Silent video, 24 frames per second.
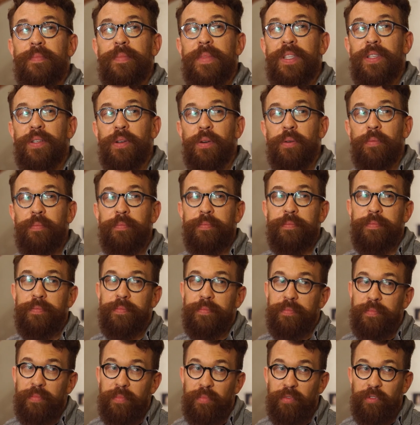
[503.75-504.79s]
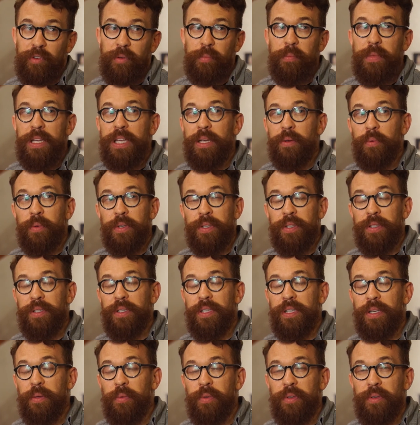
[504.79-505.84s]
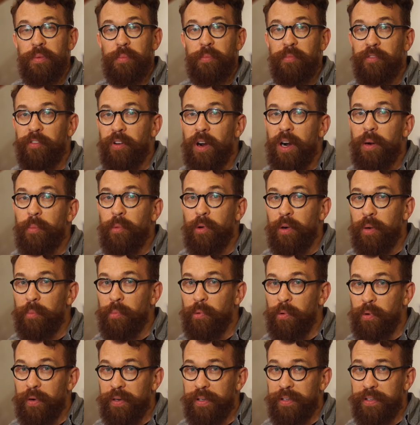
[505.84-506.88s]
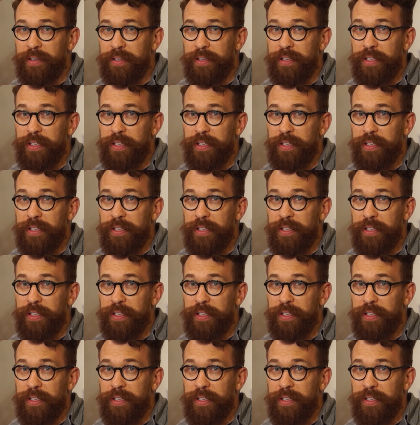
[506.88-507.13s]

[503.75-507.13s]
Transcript: So for me, it was far more important